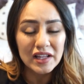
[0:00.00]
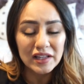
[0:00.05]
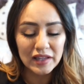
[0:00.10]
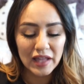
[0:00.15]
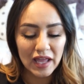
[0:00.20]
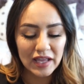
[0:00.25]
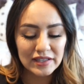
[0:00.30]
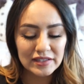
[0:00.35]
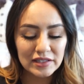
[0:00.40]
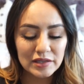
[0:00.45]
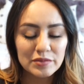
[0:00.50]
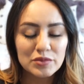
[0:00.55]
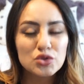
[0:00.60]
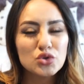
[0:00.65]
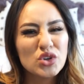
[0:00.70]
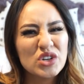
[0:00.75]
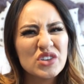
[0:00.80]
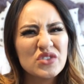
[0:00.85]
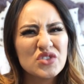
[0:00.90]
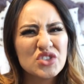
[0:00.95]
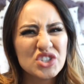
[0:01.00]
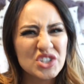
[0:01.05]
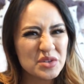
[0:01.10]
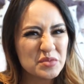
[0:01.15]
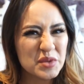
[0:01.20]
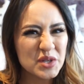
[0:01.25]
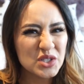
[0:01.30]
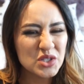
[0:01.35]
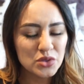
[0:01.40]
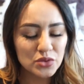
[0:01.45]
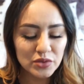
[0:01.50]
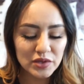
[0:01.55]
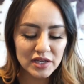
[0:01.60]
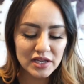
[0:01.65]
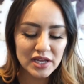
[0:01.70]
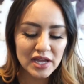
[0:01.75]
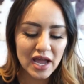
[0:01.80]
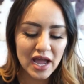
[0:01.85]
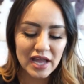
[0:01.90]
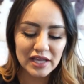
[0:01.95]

like some sort of shimmer to it.